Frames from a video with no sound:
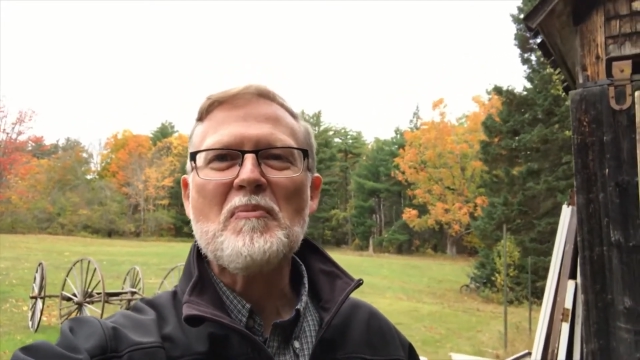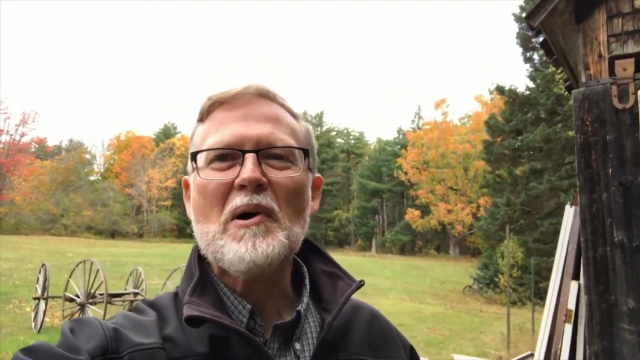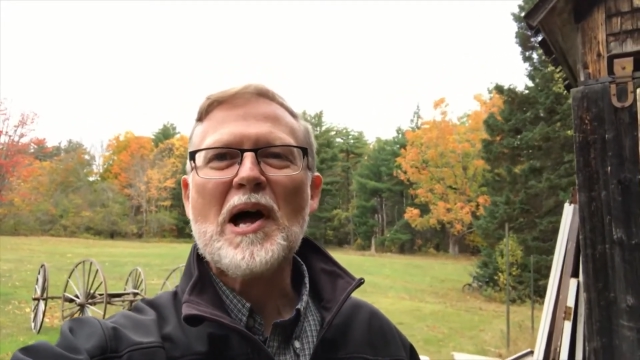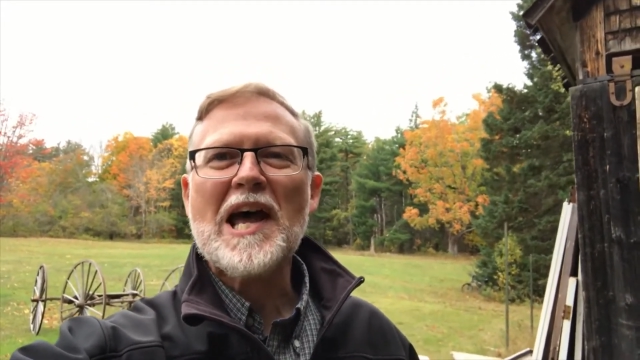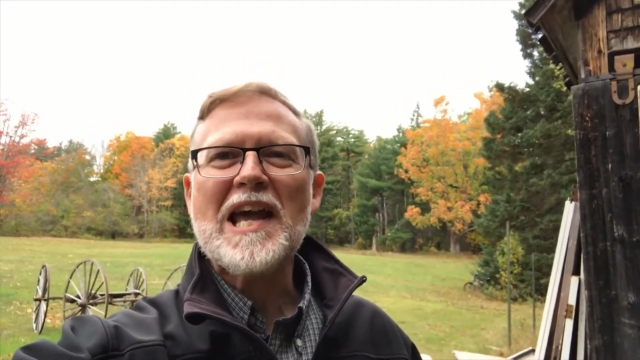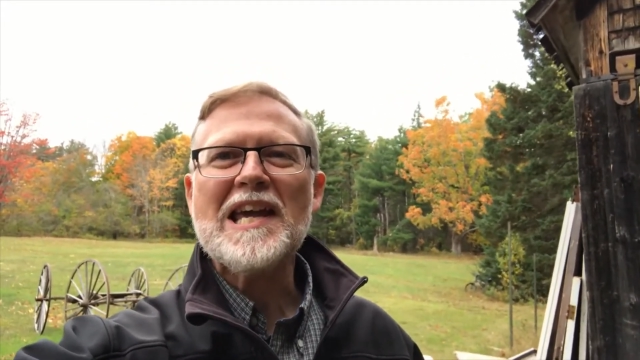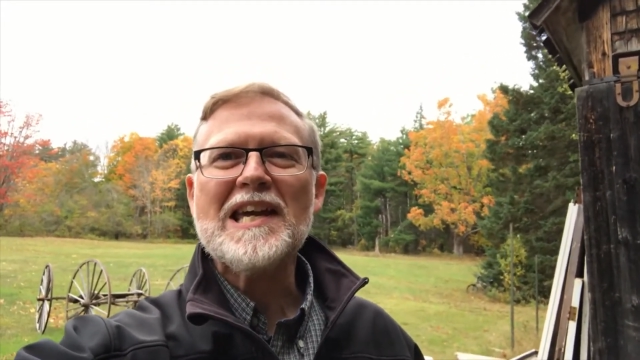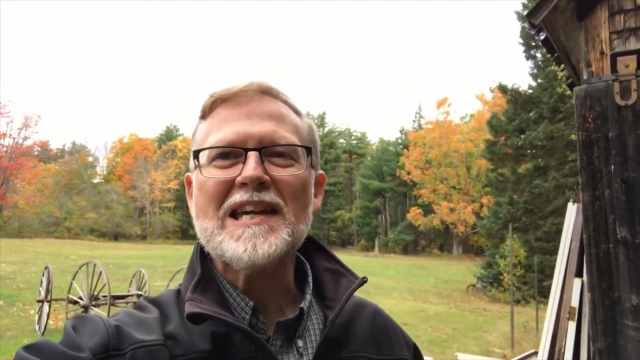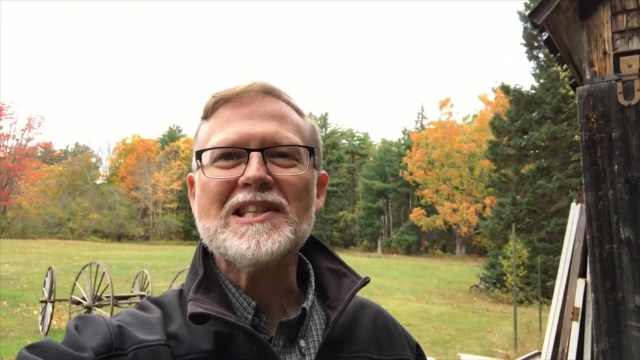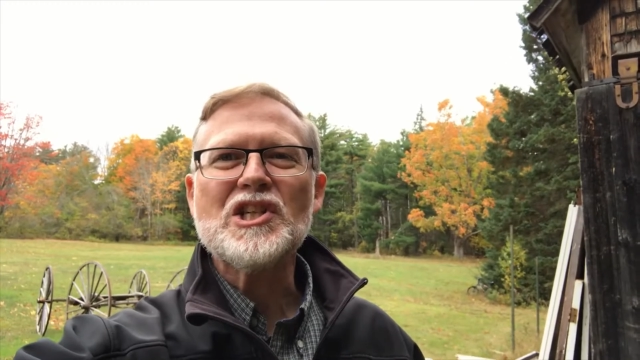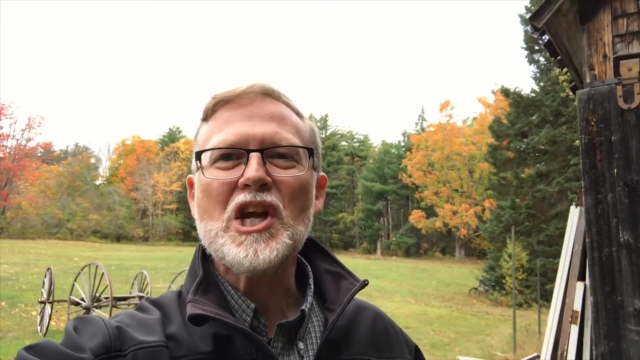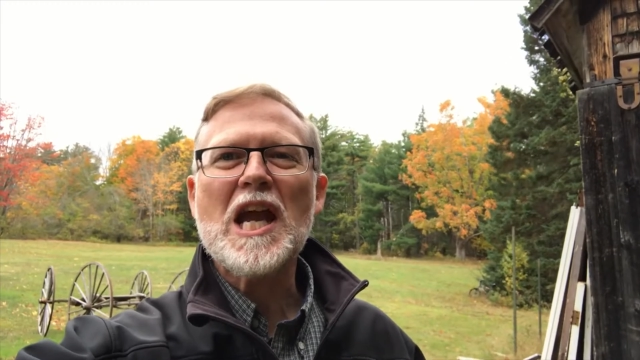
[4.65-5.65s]
by uh,
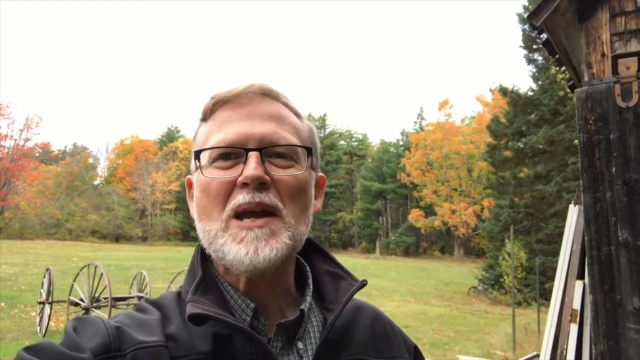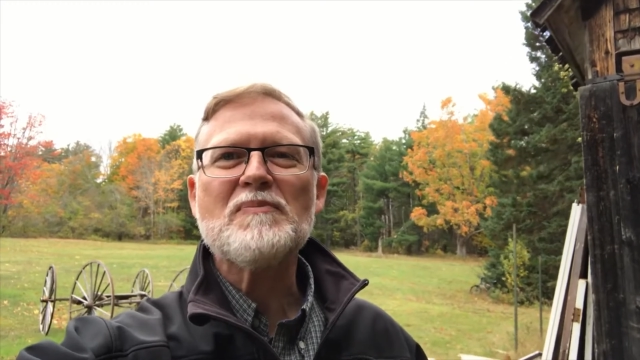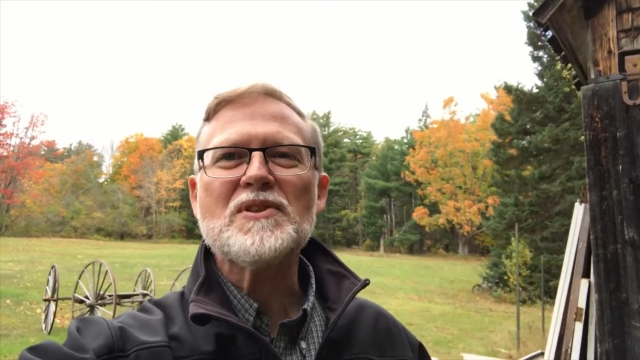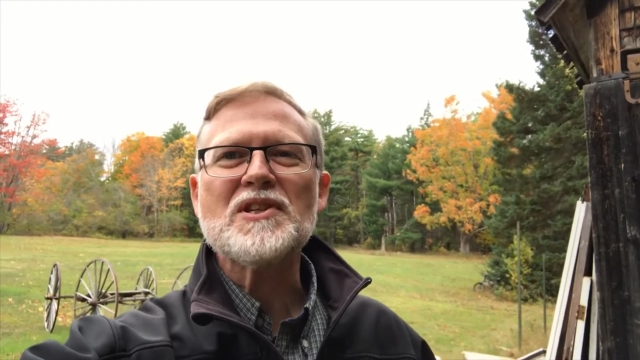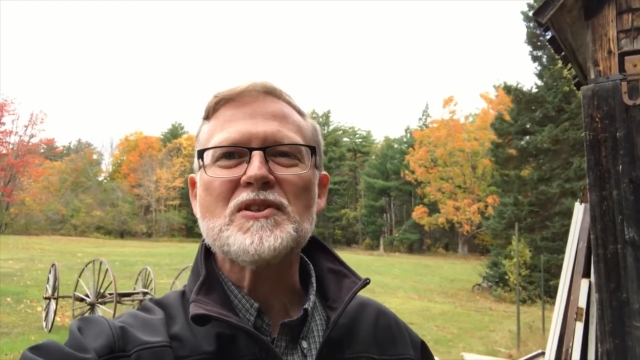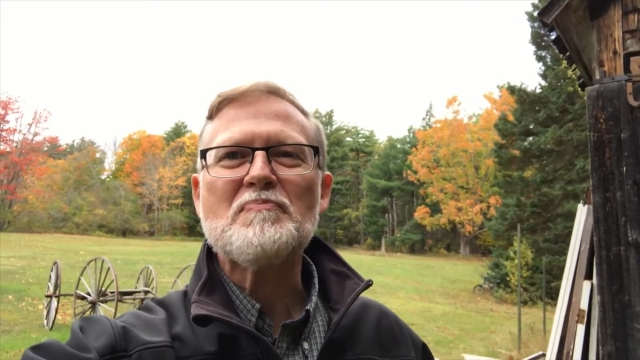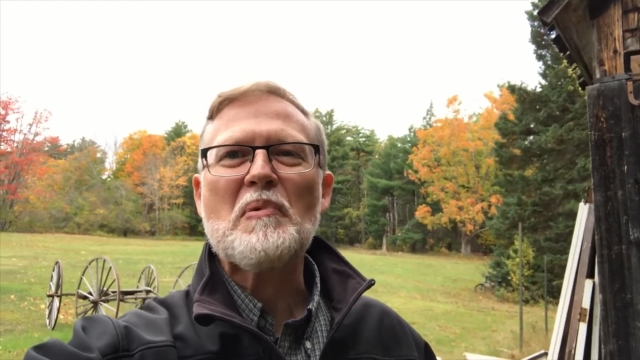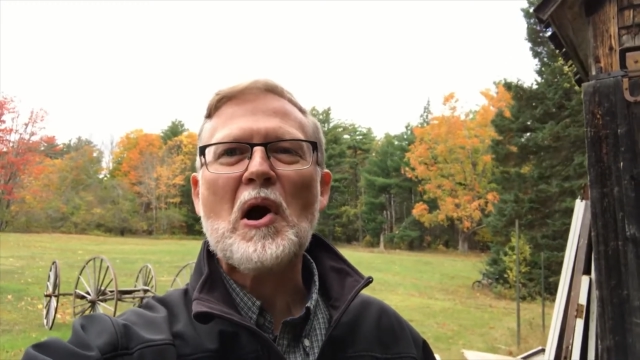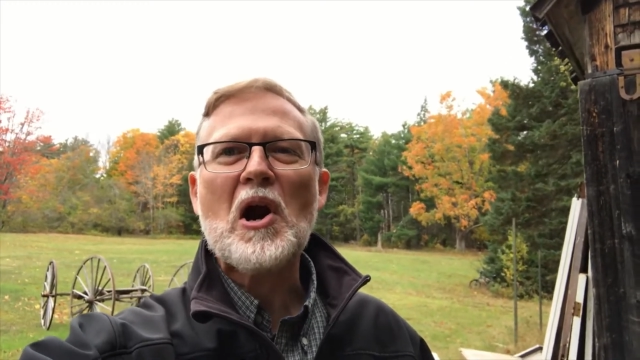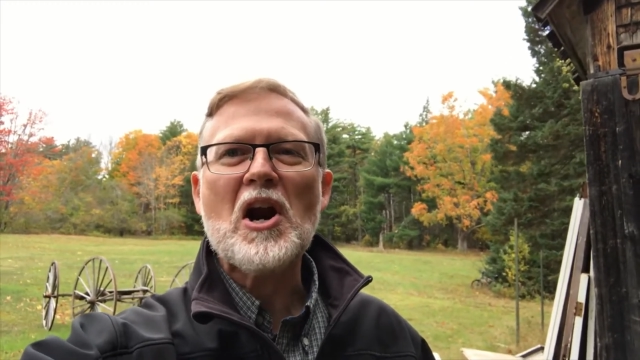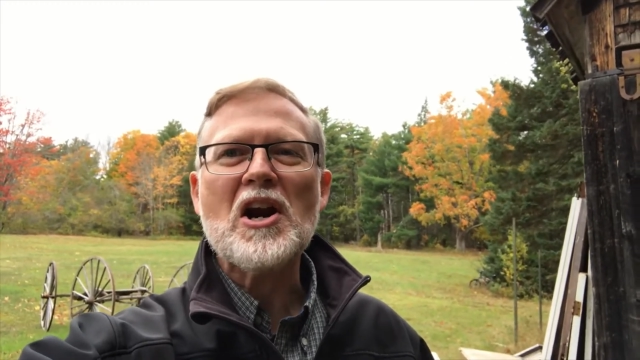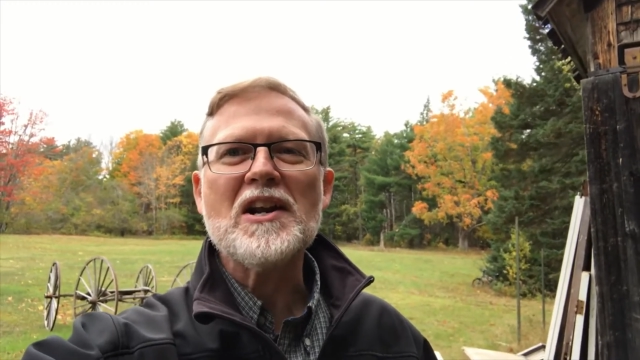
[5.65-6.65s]
James's
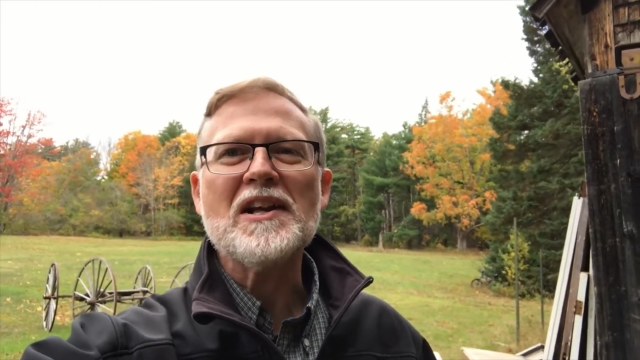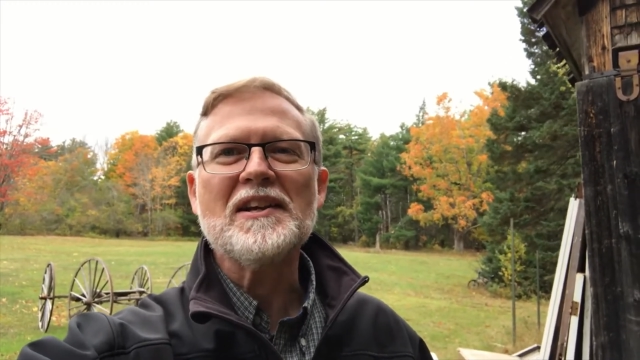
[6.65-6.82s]
barn